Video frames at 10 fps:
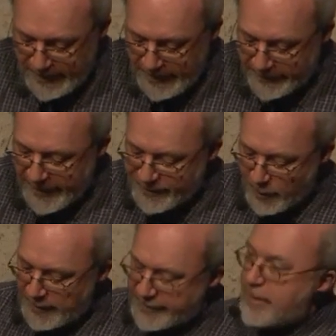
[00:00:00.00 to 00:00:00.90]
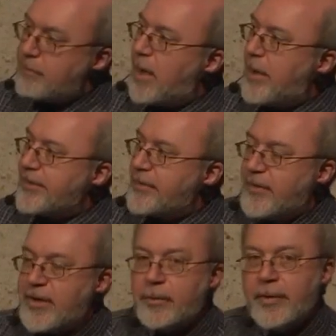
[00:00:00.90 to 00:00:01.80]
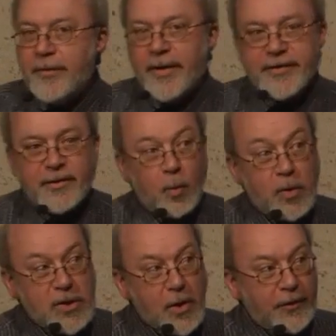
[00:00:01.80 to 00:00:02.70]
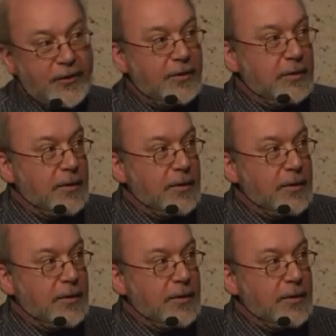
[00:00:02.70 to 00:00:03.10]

and they dwelt in parts of the universe that were not